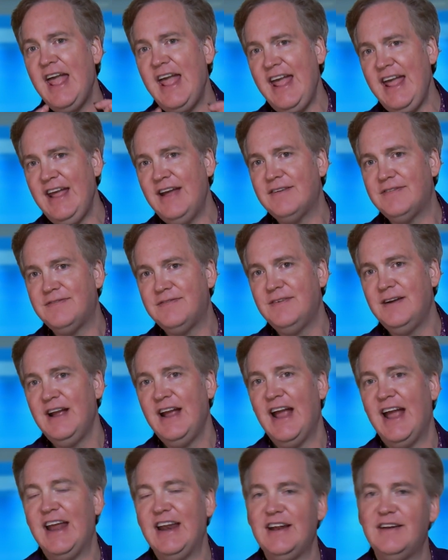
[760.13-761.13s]
If
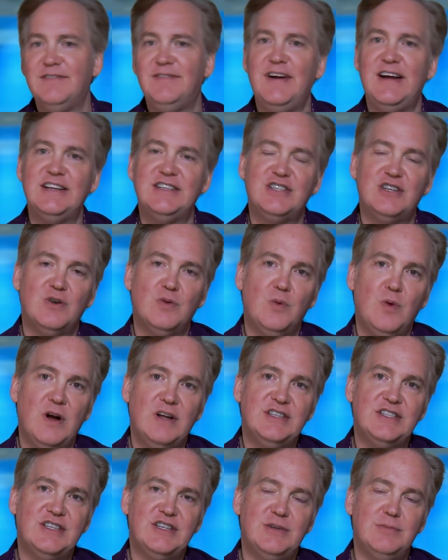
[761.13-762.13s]
an investor
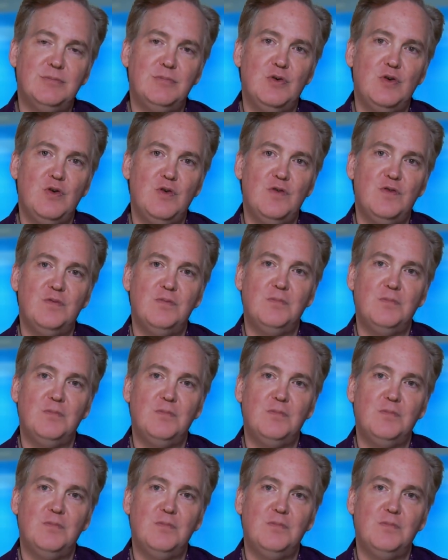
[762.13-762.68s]
wants to move